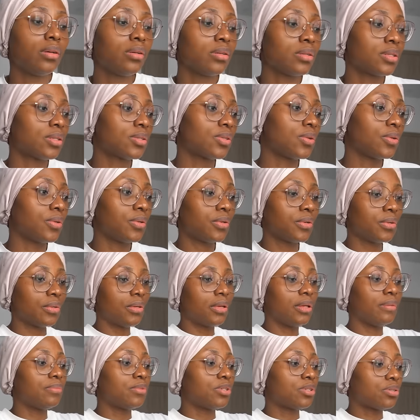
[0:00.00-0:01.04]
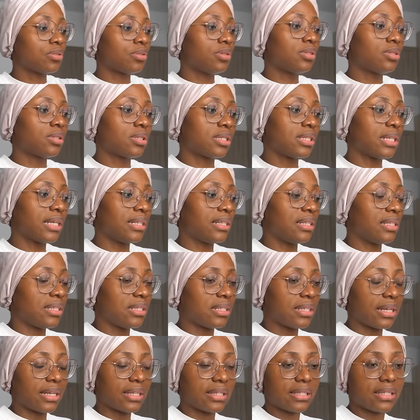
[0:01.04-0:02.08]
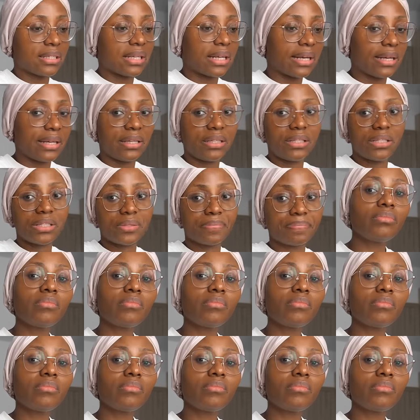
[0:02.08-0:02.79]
So I'm just going to set these aside,